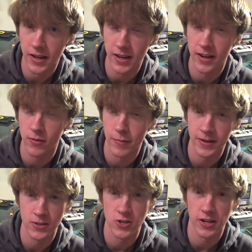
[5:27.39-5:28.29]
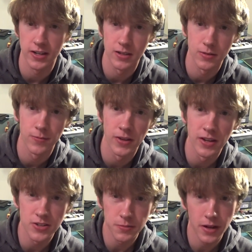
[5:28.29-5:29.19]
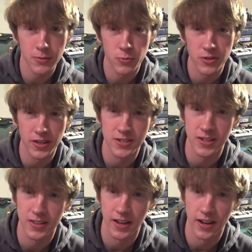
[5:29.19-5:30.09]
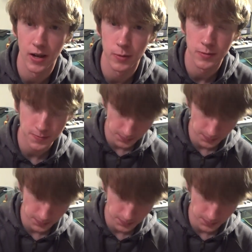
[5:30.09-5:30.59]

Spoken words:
And I went back to check it even. Sometimes weird things like that happen.